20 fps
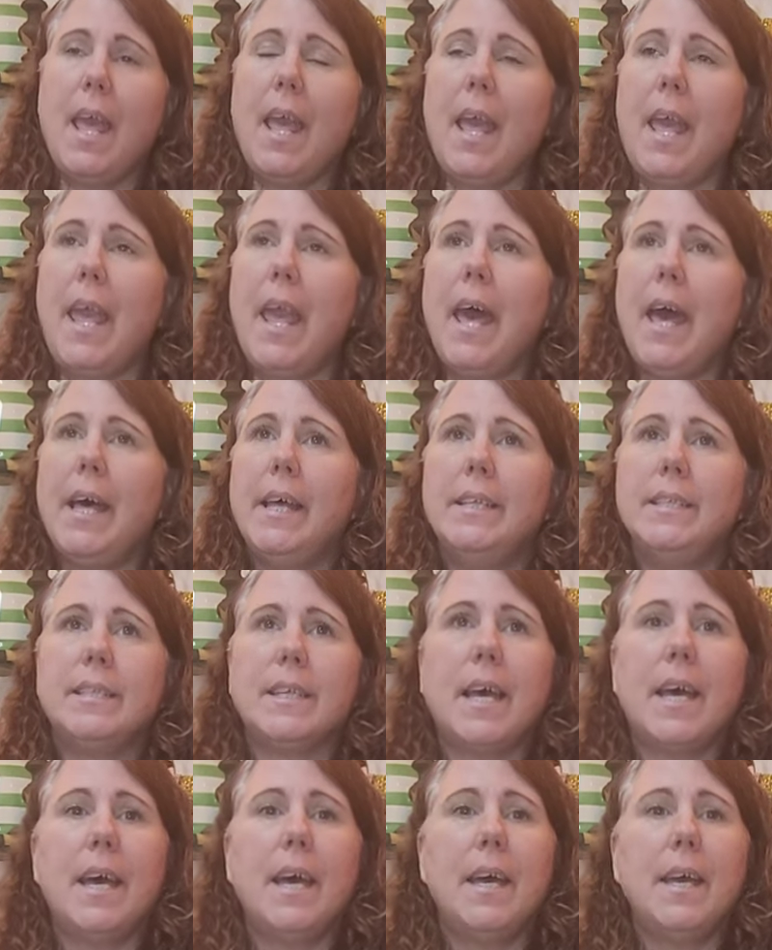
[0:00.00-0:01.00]
and
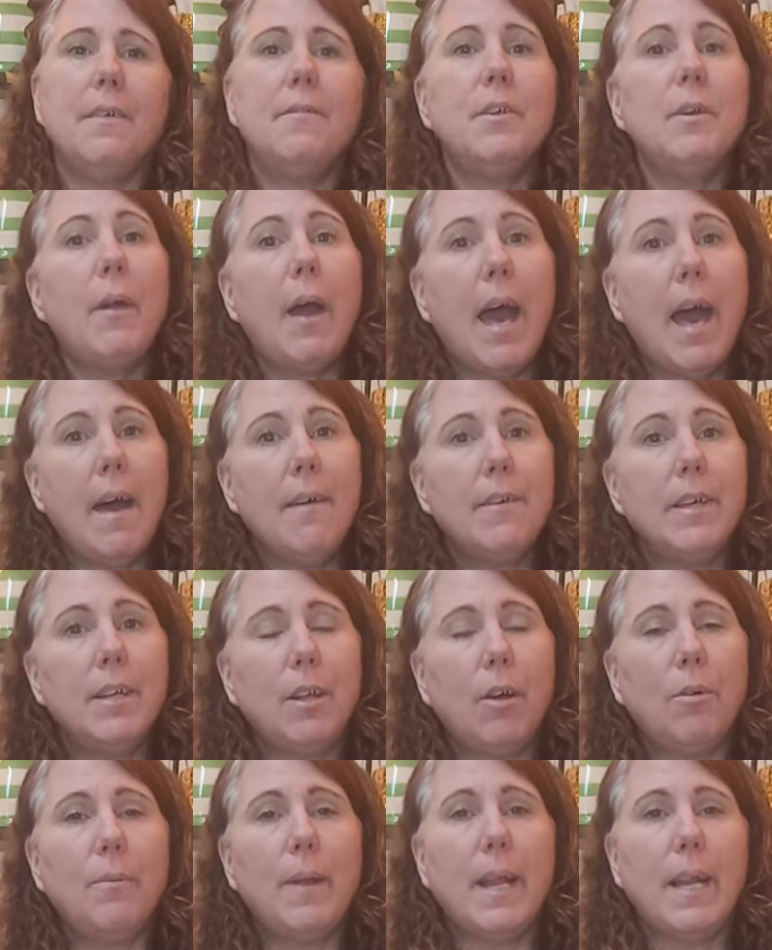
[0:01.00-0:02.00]
uh, if you haven't
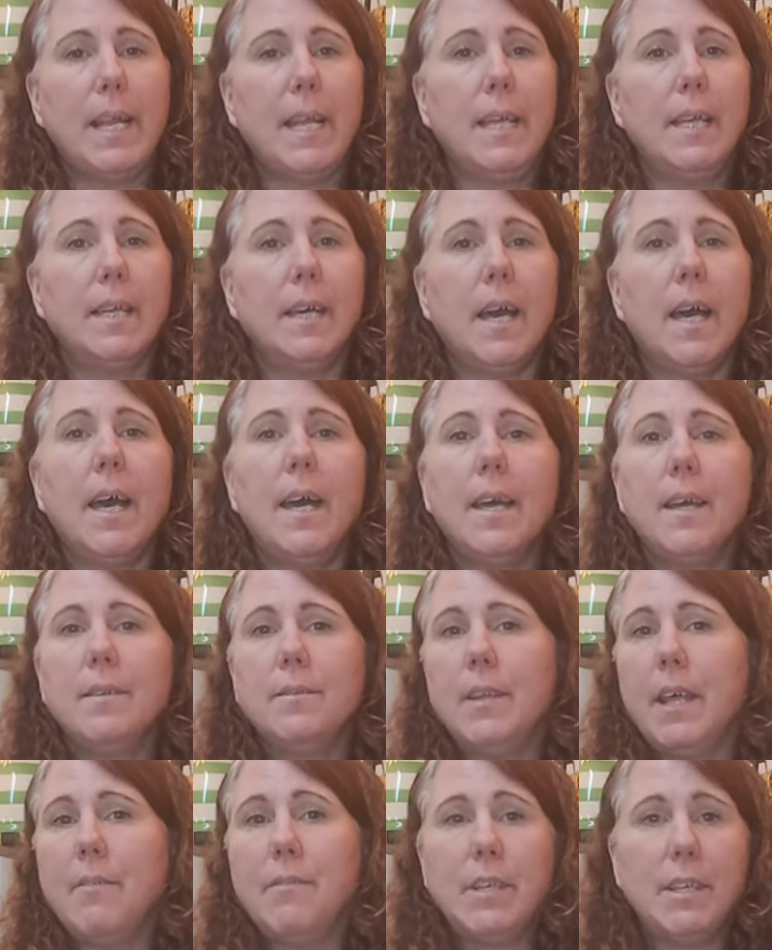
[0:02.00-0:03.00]
already, I
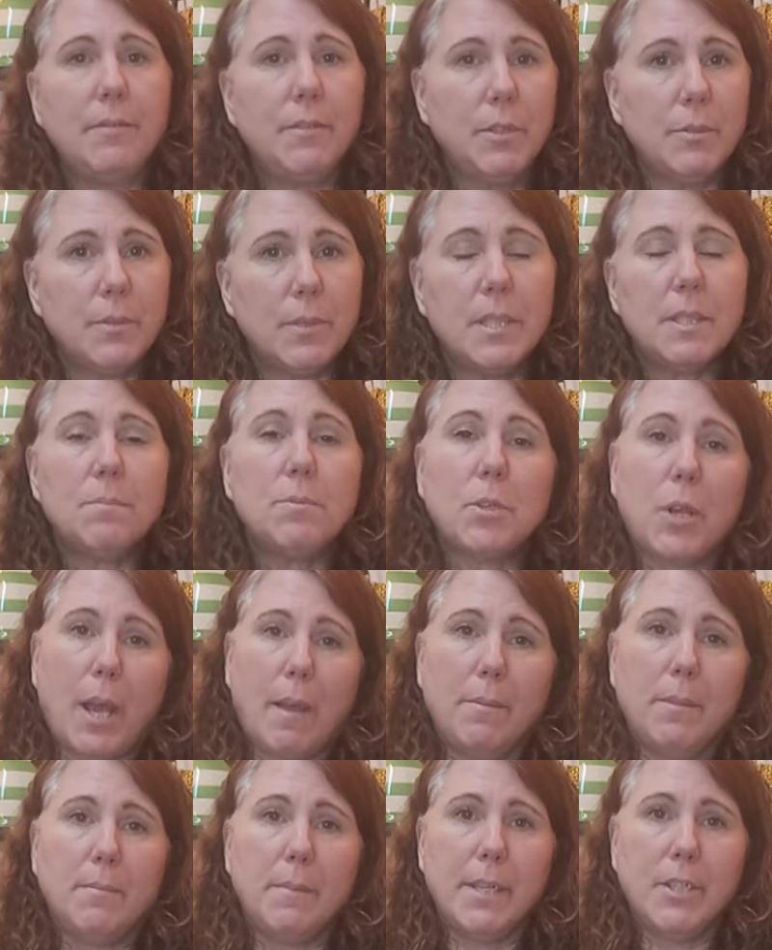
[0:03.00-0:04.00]
love it if you would
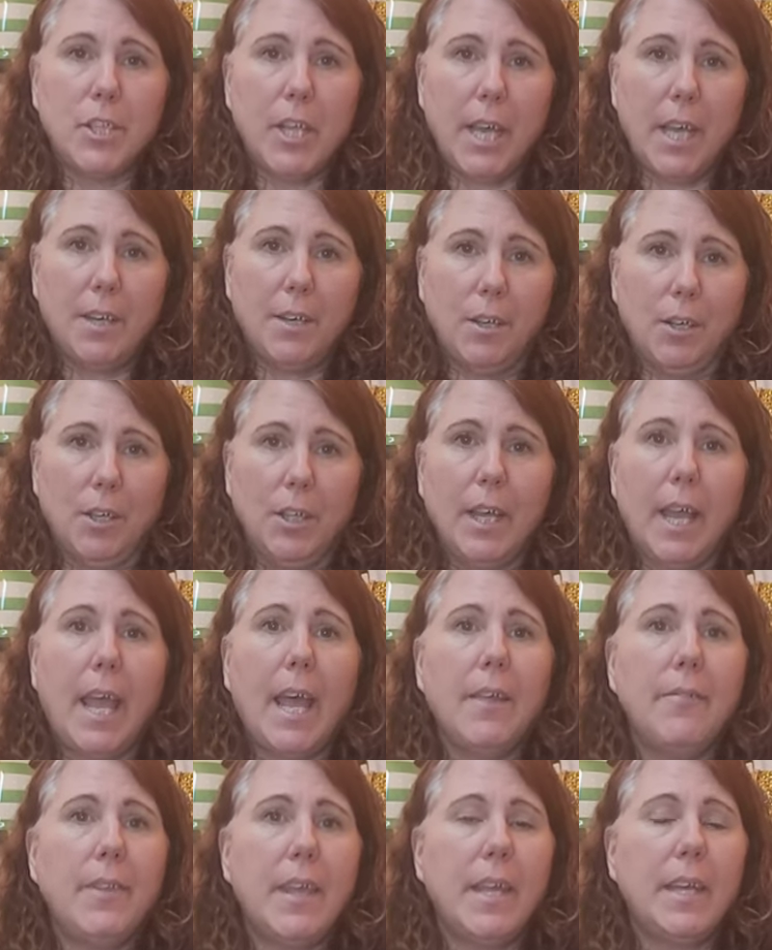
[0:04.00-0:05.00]
subscribe to my channel
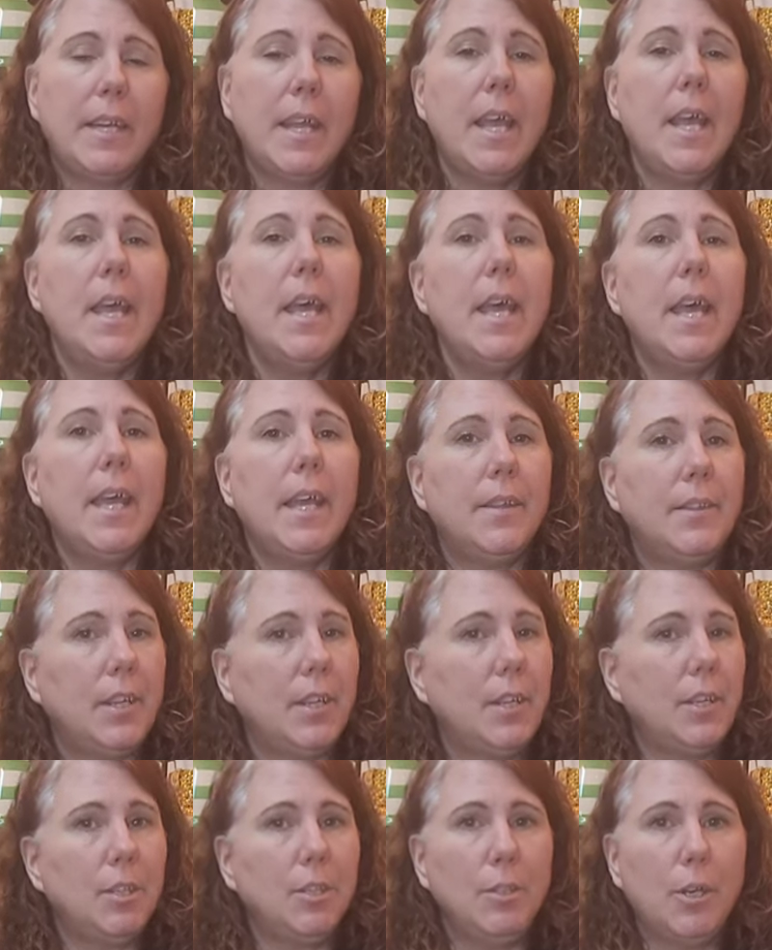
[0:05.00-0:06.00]
and then hit the
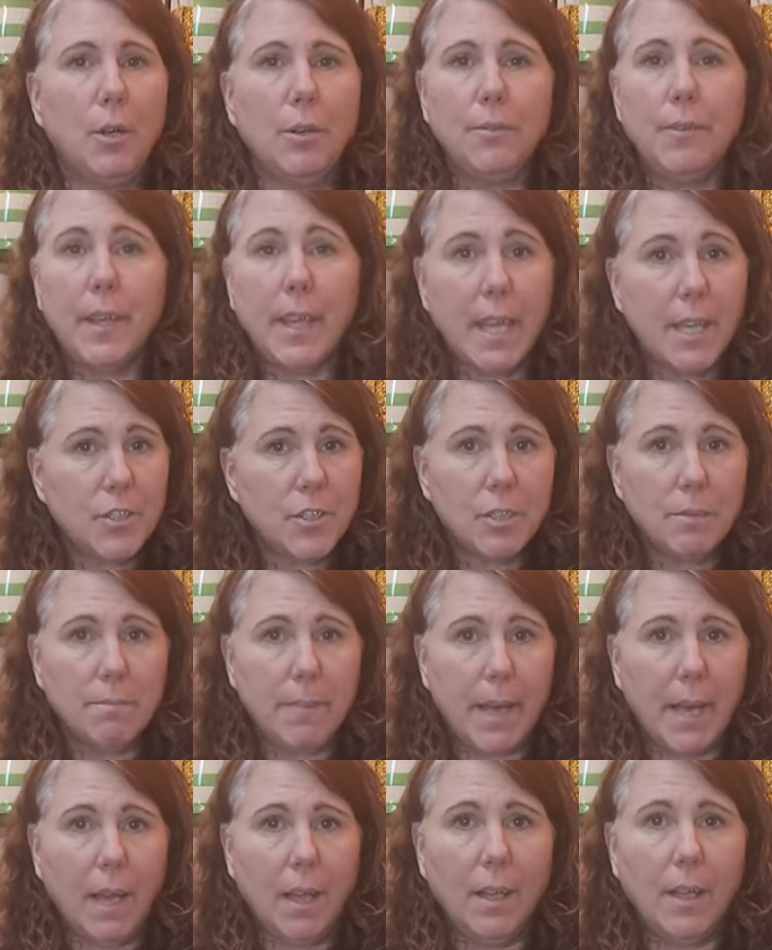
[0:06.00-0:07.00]
little notification
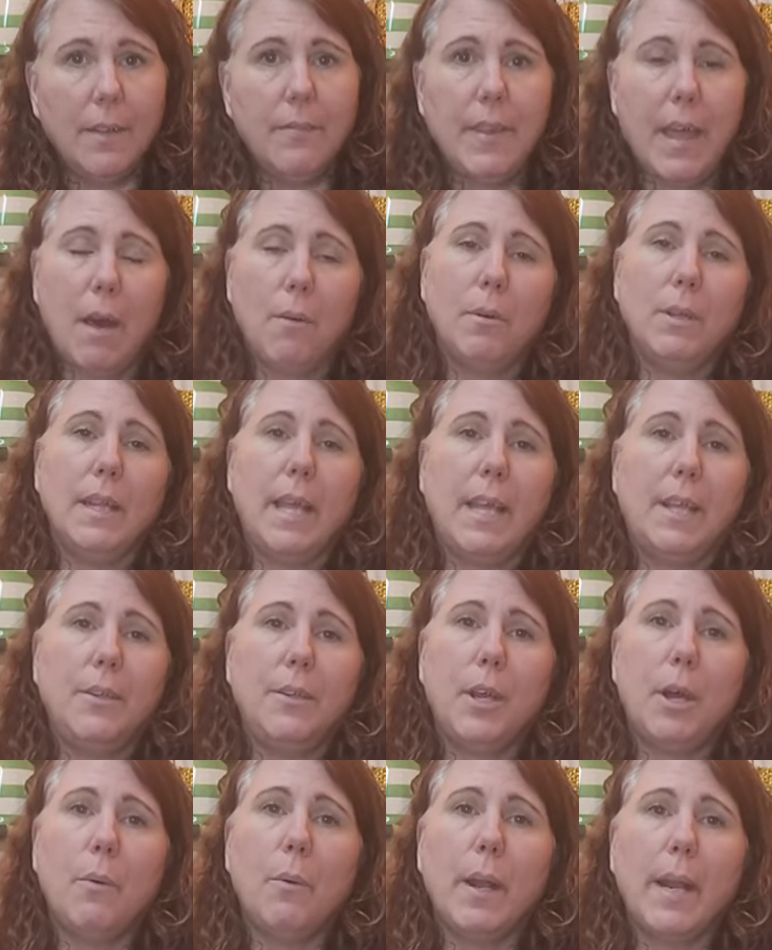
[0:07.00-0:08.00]
bell and that will let you
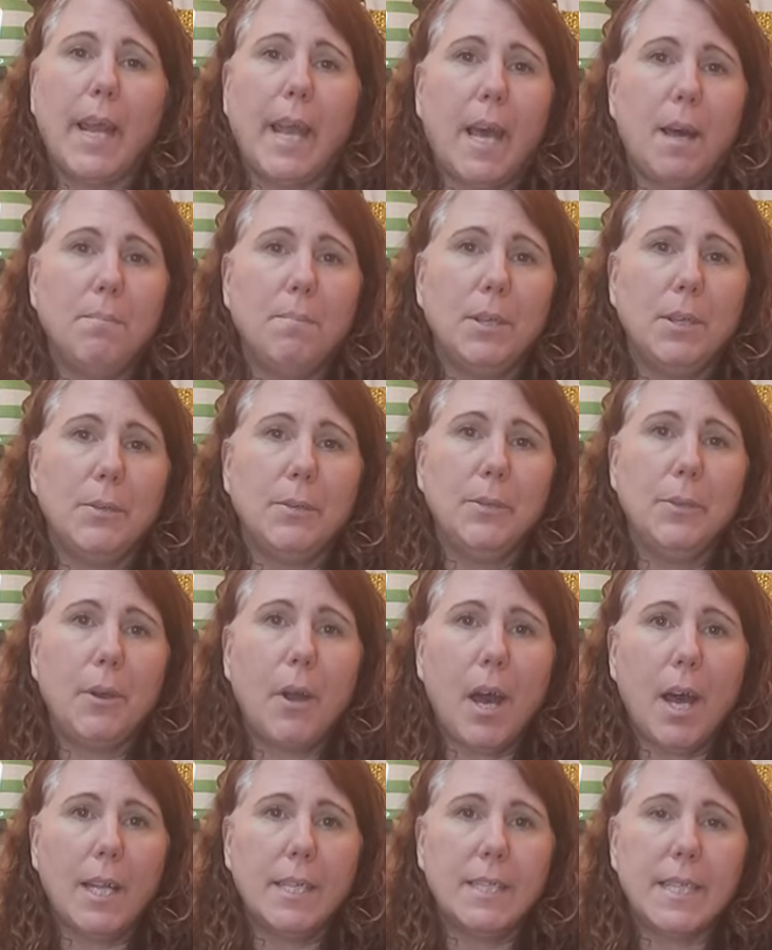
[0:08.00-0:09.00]
know when I upload new
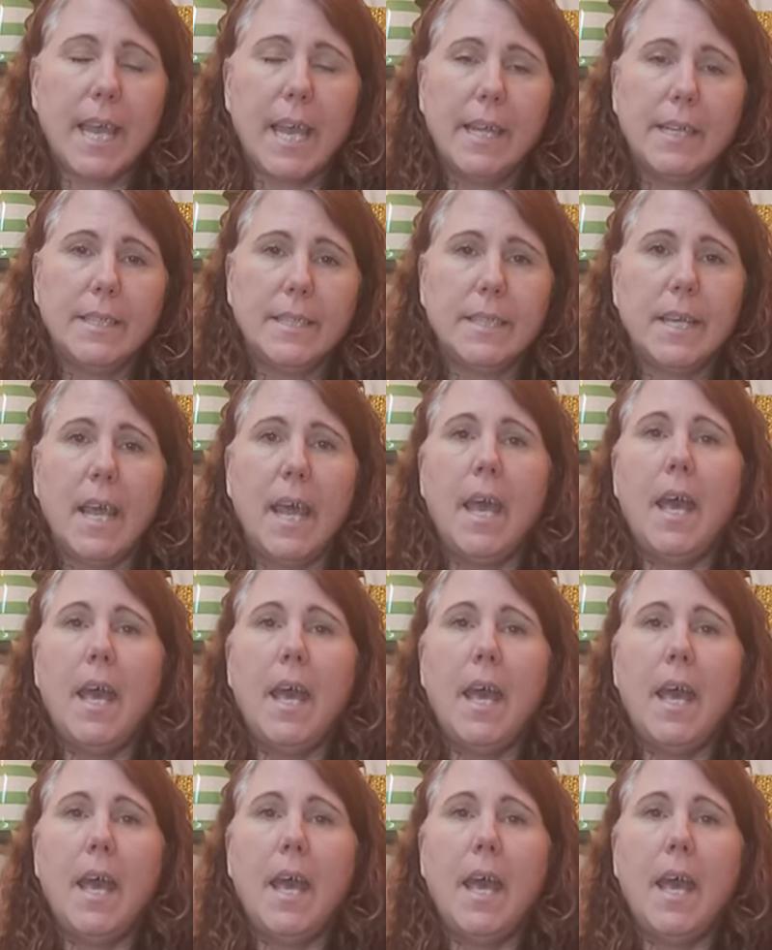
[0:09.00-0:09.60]
content.